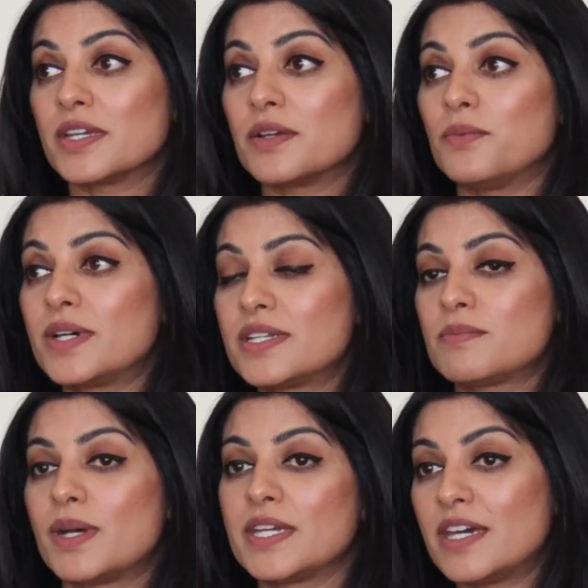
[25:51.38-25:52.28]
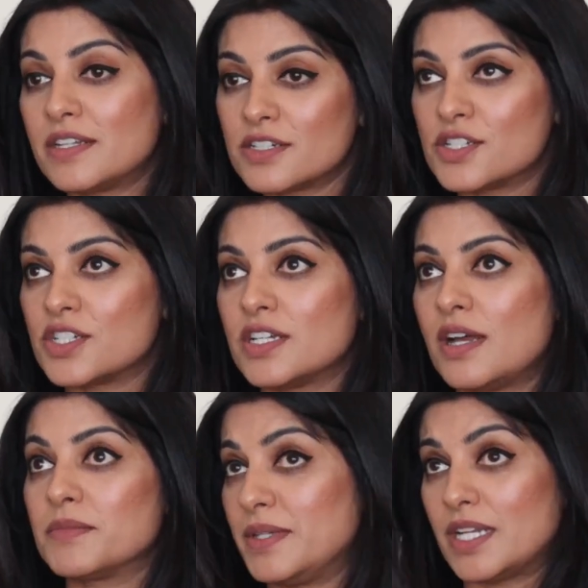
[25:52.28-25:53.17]
So like, what is my energy?
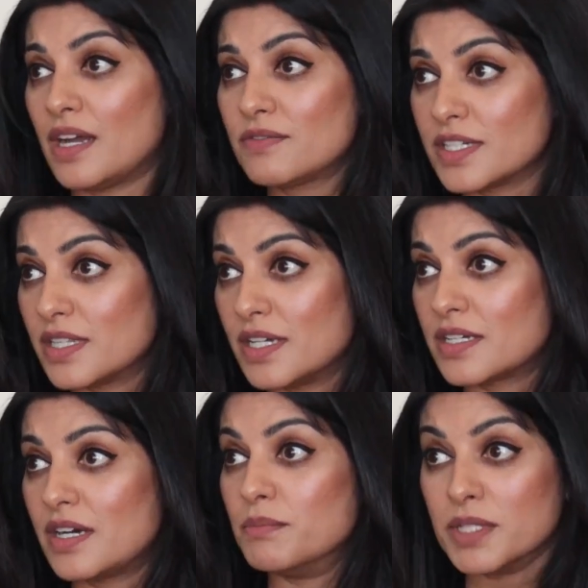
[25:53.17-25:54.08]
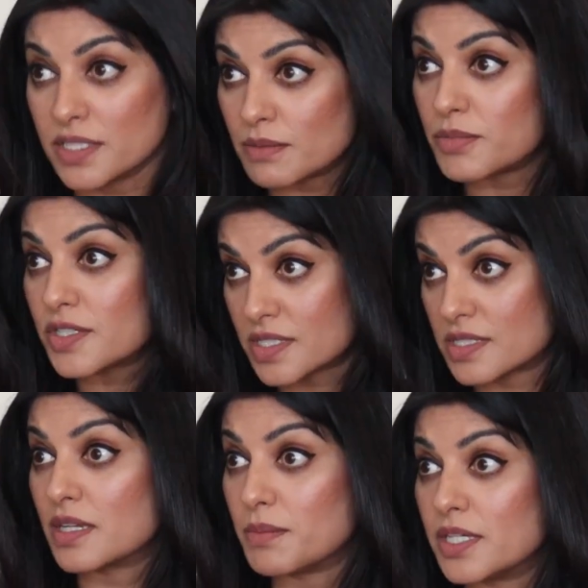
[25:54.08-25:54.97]
I mean, I've read like 1 million books
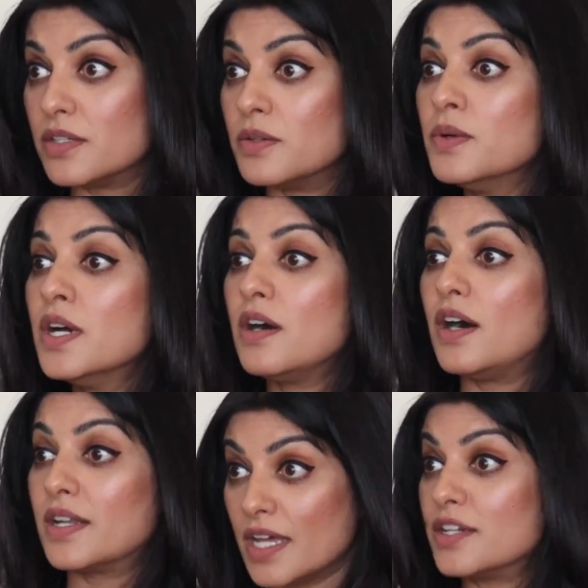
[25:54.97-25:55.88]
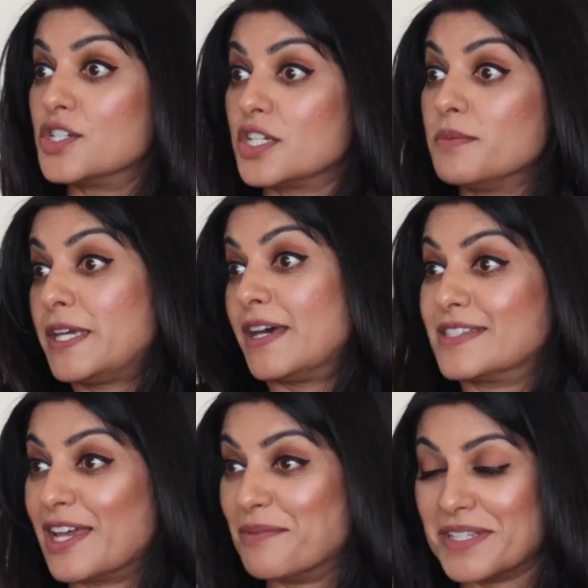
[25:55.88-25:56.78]
since I met you on energy
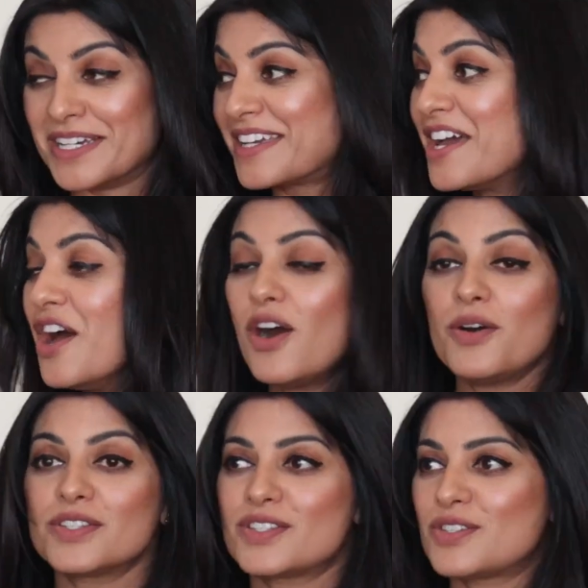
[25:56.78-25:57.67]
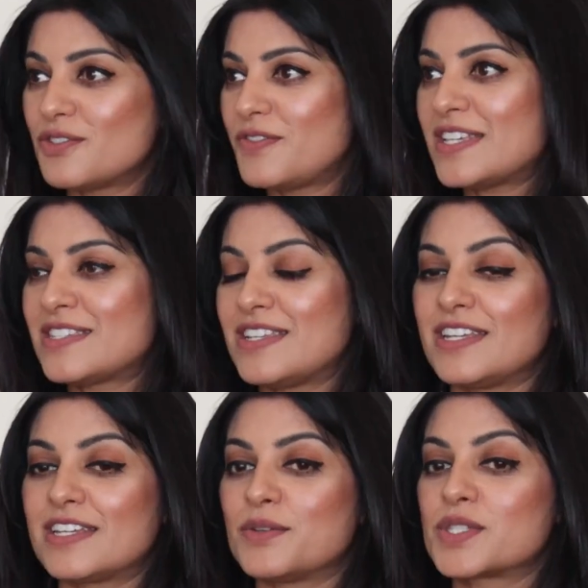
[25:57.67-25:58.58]
because I'm like, oh, this is so
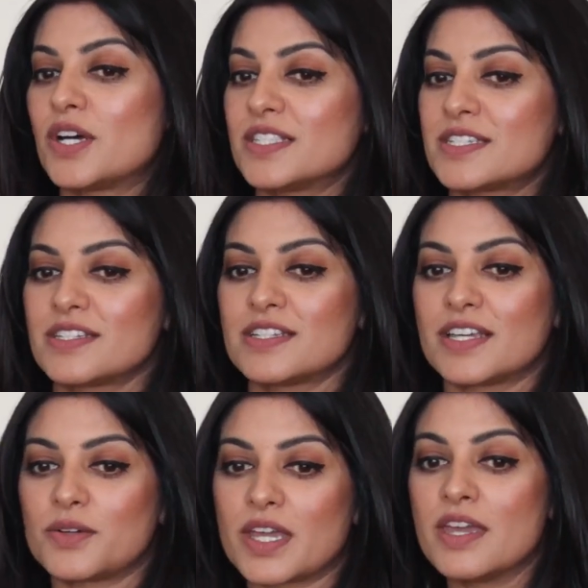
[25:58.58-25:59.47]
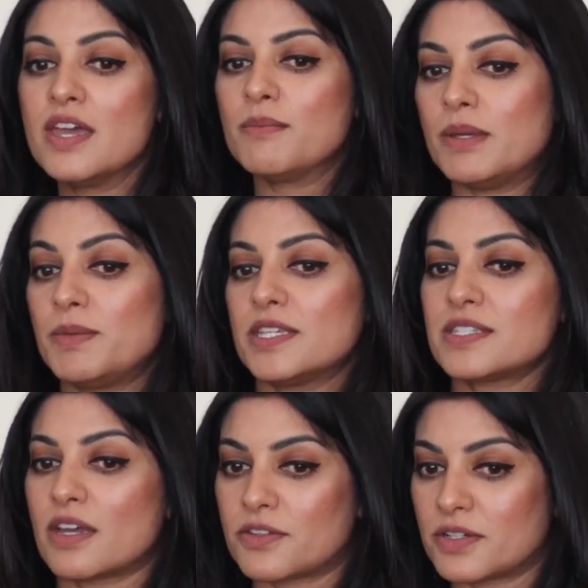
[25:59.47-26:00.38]
fascinating. And I was constantly like, okay, maybe
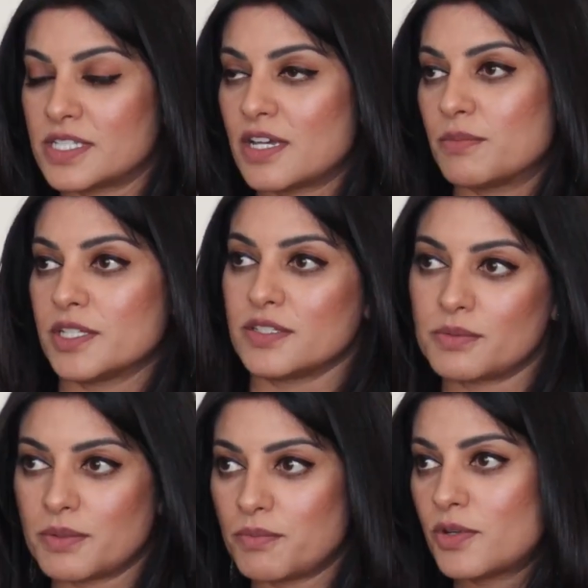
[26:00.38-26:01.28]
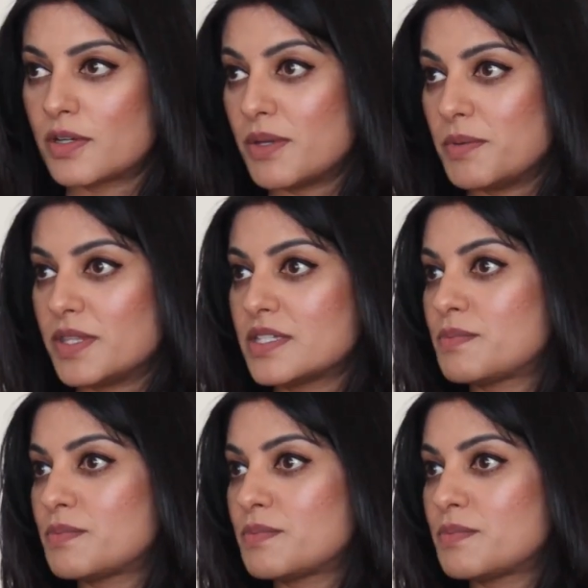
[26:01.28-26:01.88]
this author can tell me a little bit more and maybe